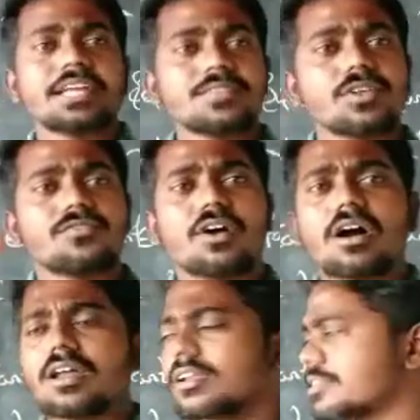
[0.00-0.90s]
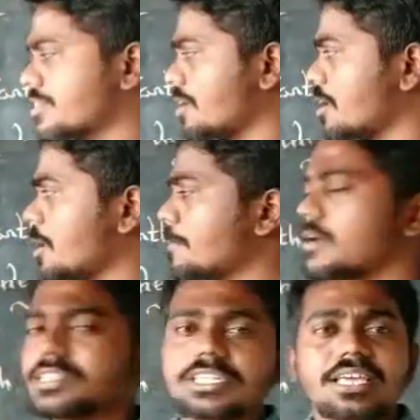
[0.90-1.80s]
will fall same
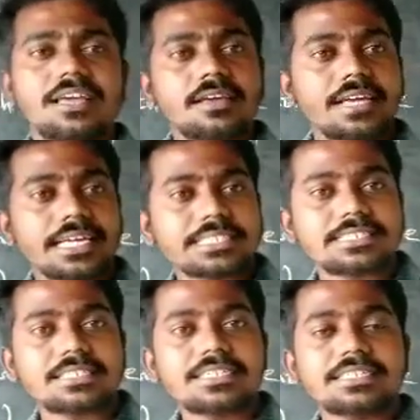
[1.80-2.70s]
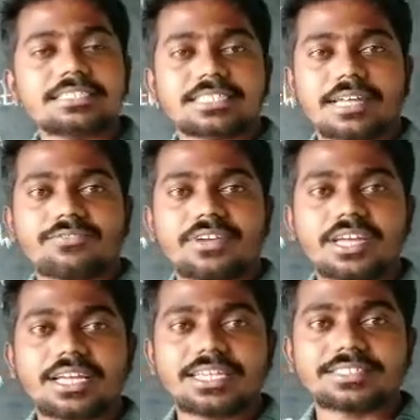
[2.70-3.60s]
on the earth
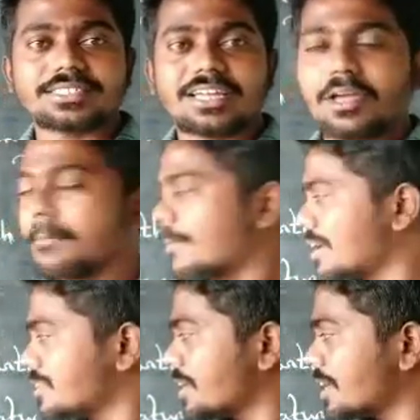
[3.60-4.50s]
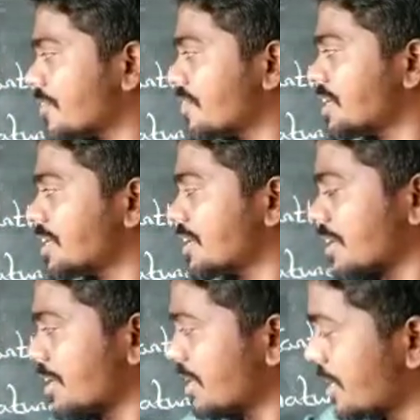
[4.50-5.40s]
surface, but in the equator
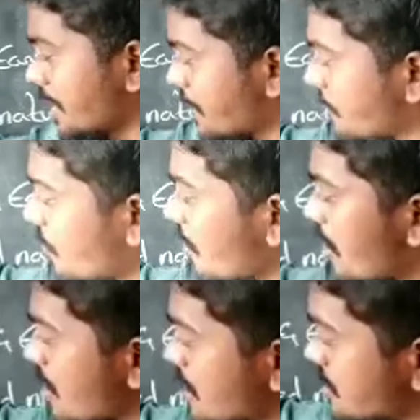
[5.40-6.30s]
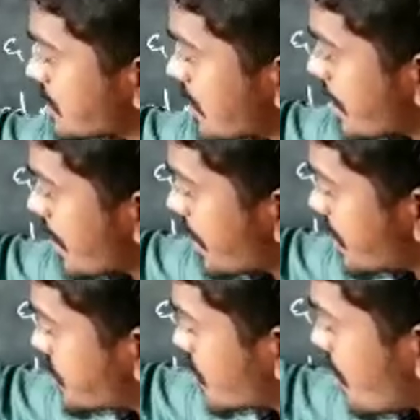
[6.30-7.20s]
it falls in a
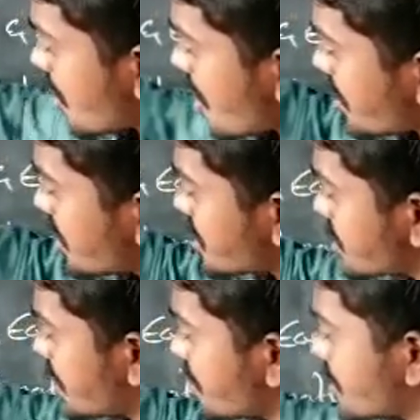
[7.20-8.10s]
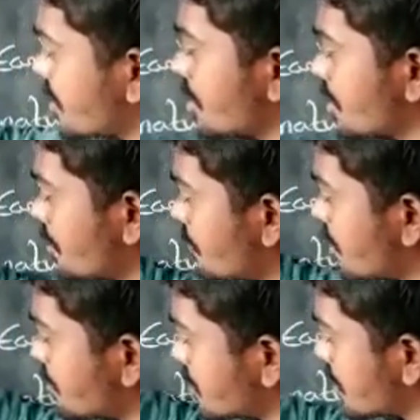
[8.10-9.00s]
short distance
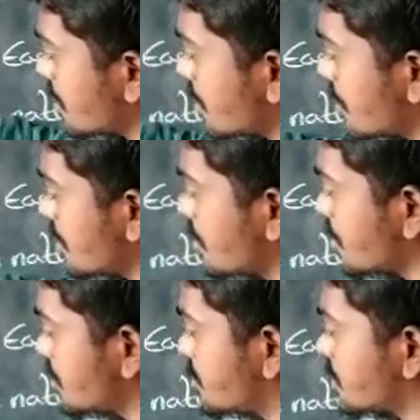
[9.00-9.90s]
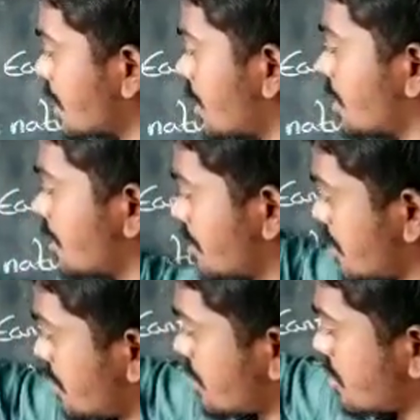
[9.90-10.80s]
from the sun.